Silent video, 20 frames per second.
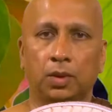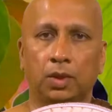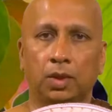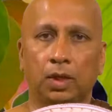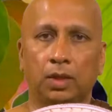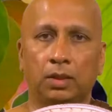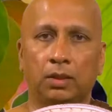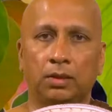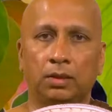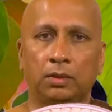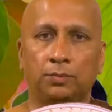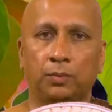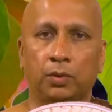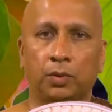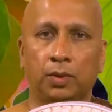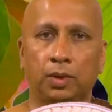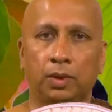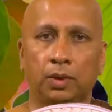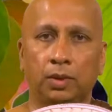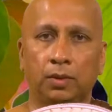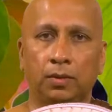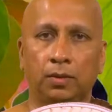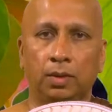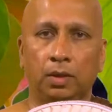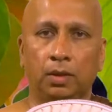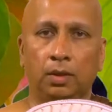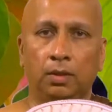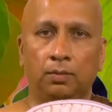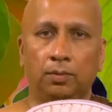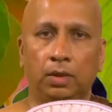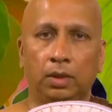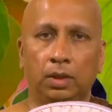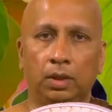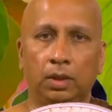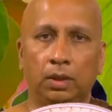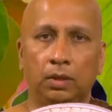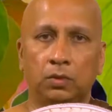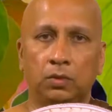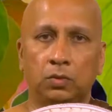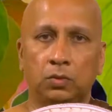at this point, we
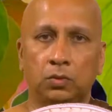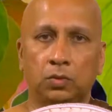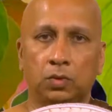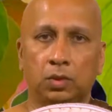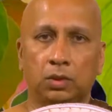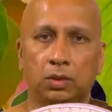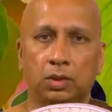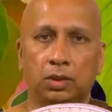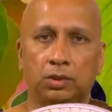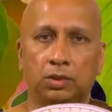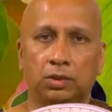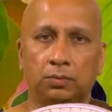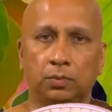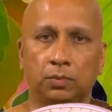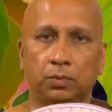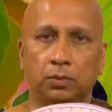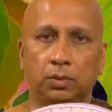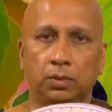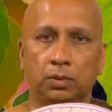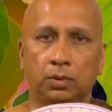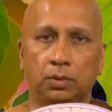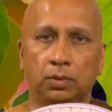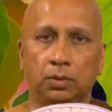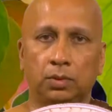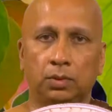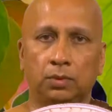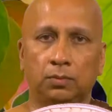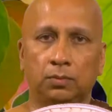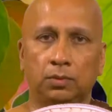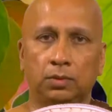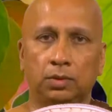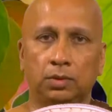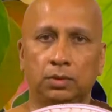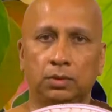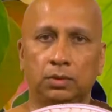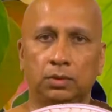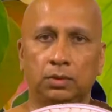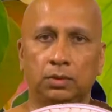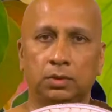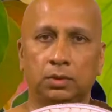need to touch upon the
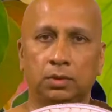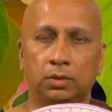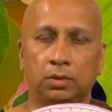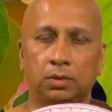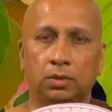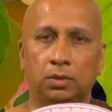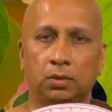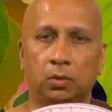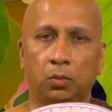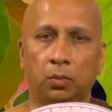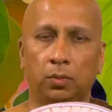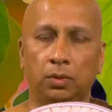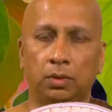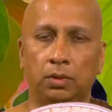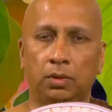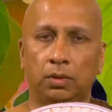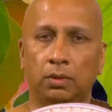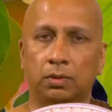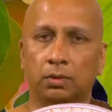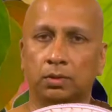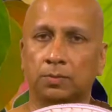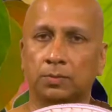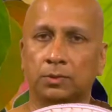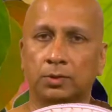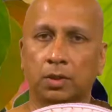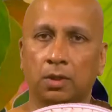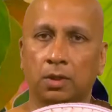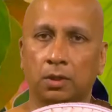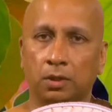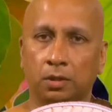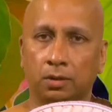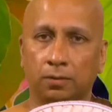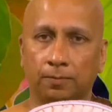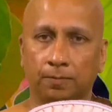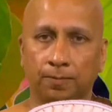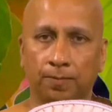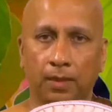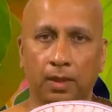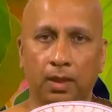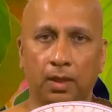Buddhist word samsara.
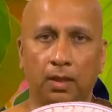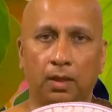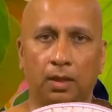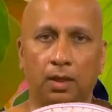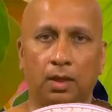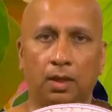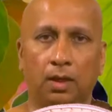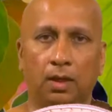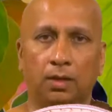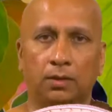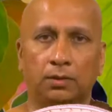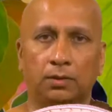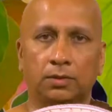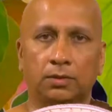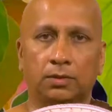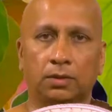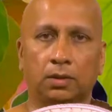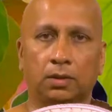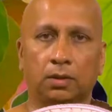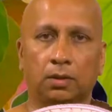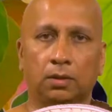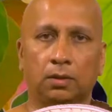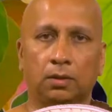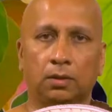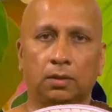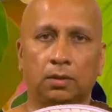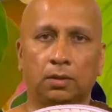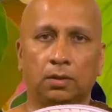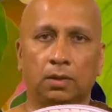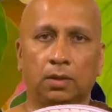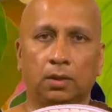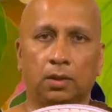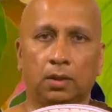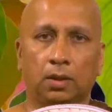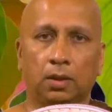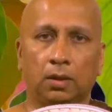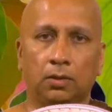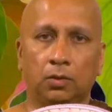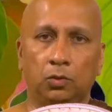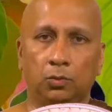As
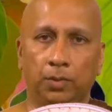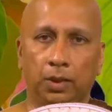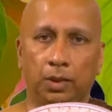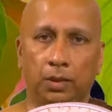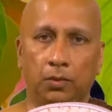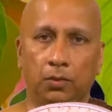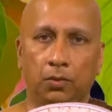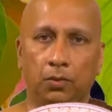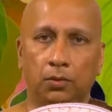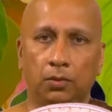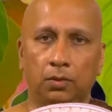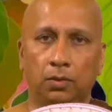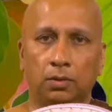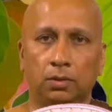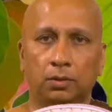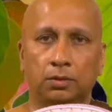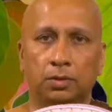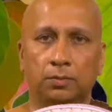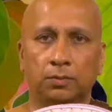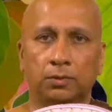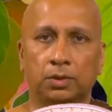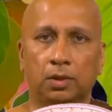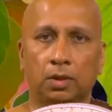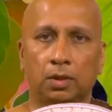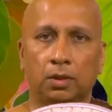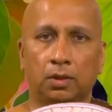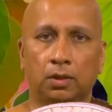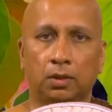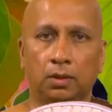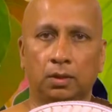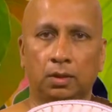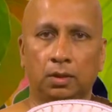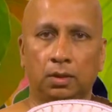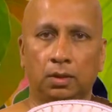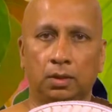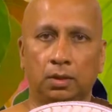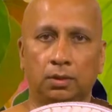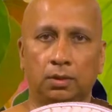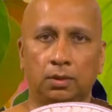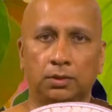you may know, samsara
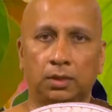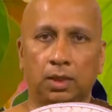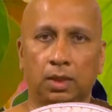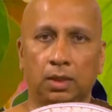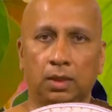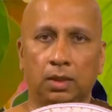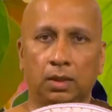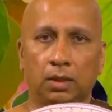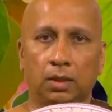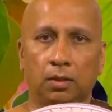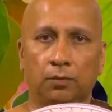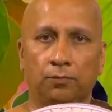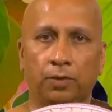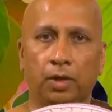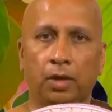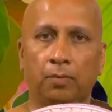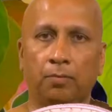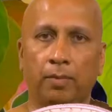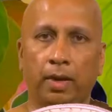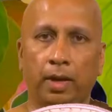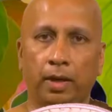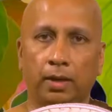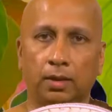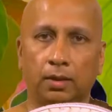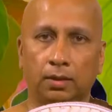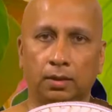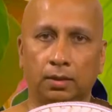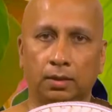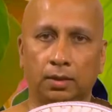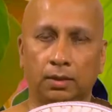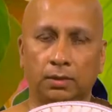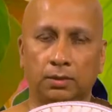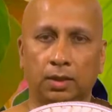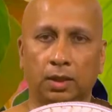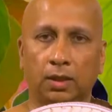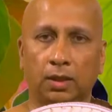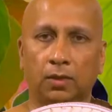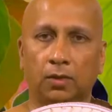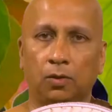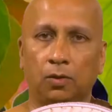is a cycle of comeback,
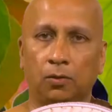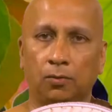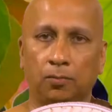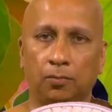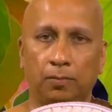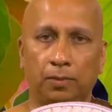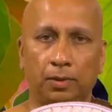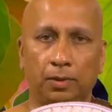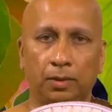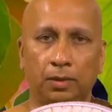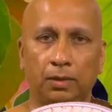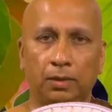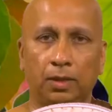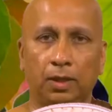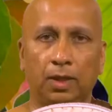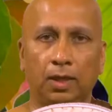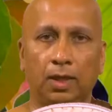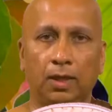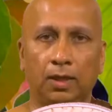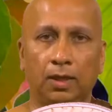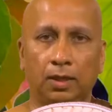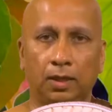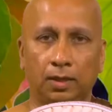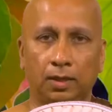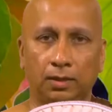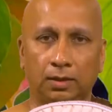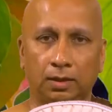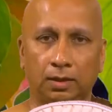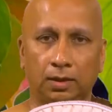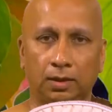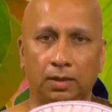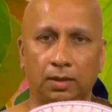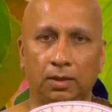cycle of birth and death.